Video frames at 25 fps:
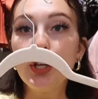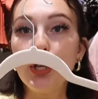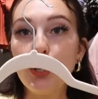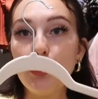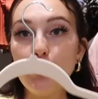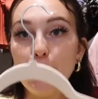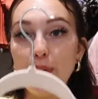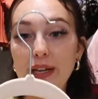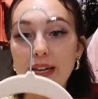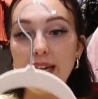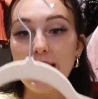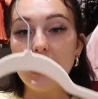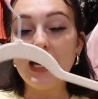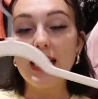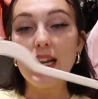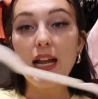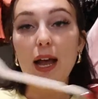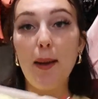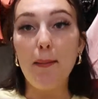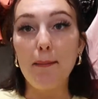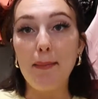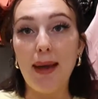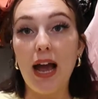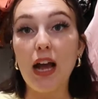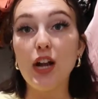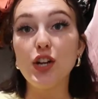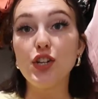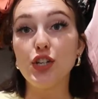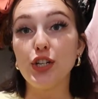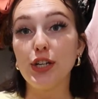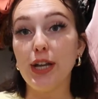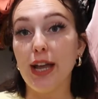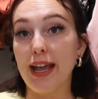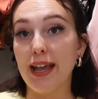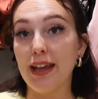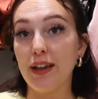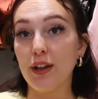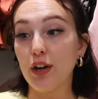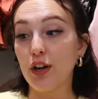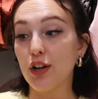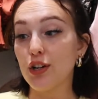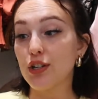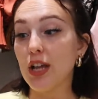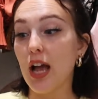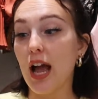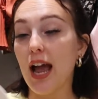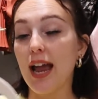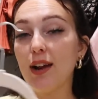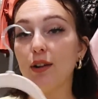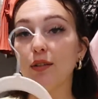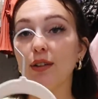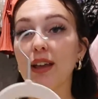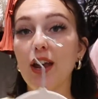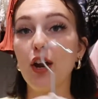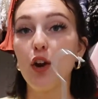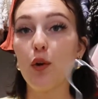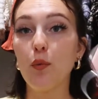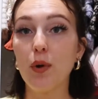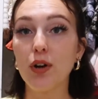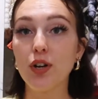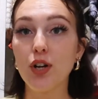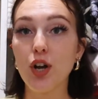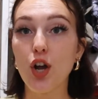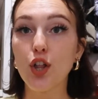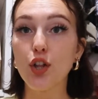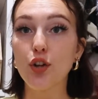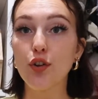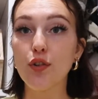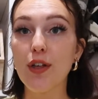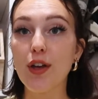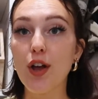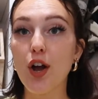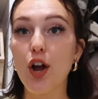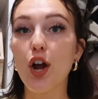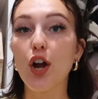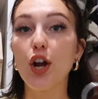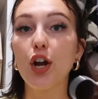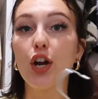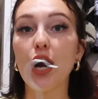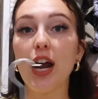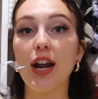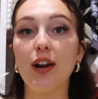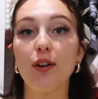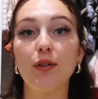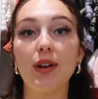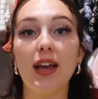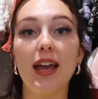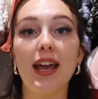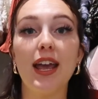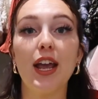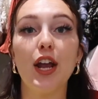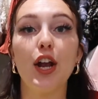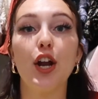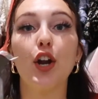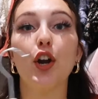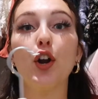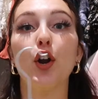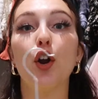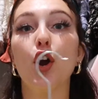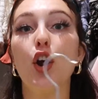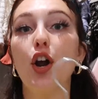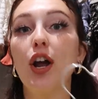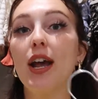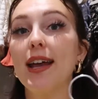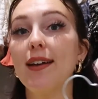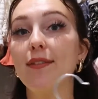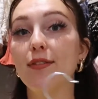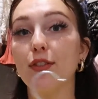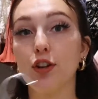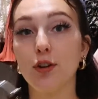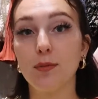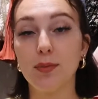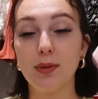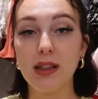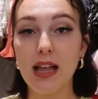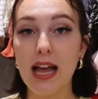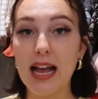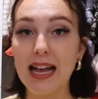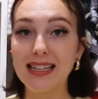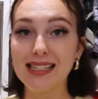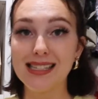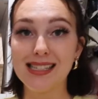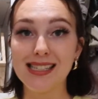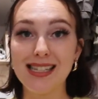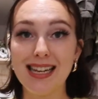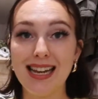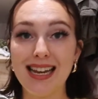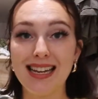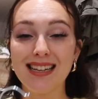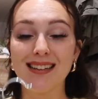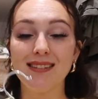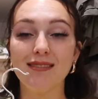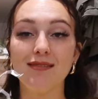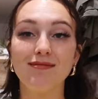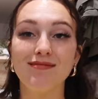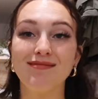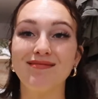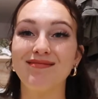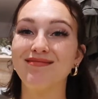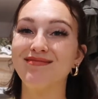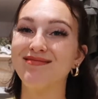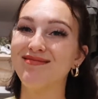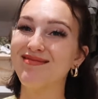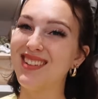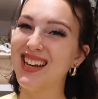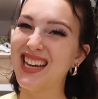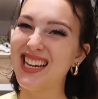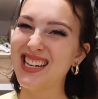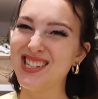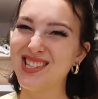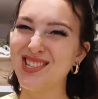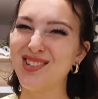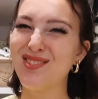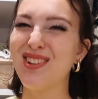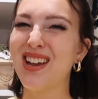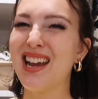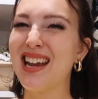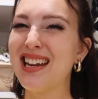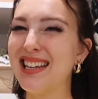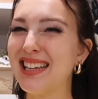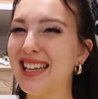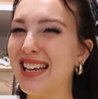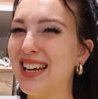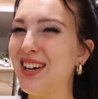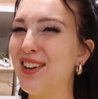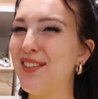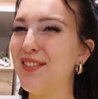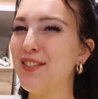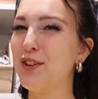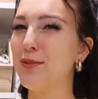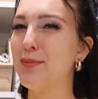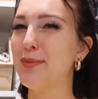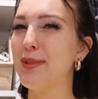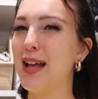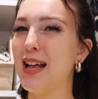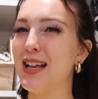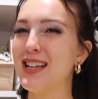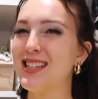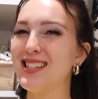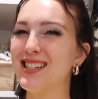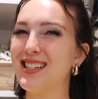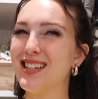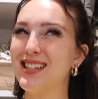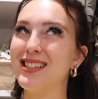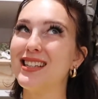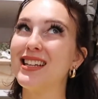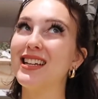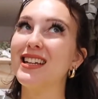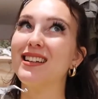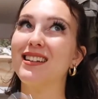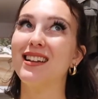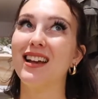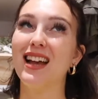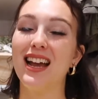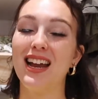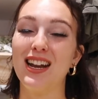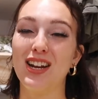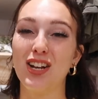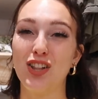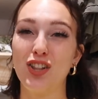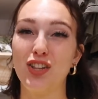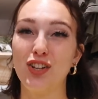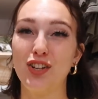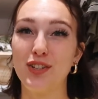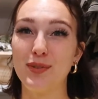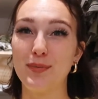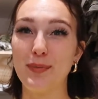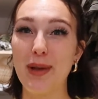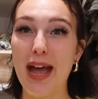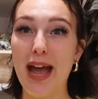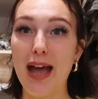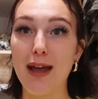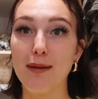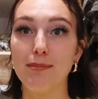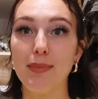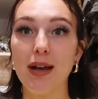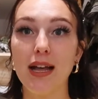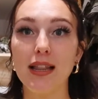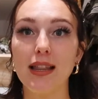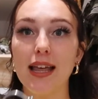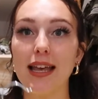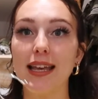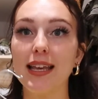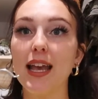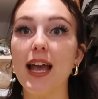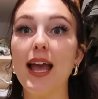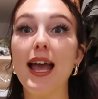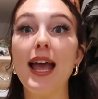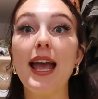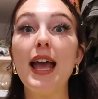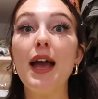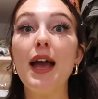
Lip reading: You need matching hangers. I don't care what color they are. I don't care if they're plastic. I do kind of care if they're plastic because they kind of looks bad, but like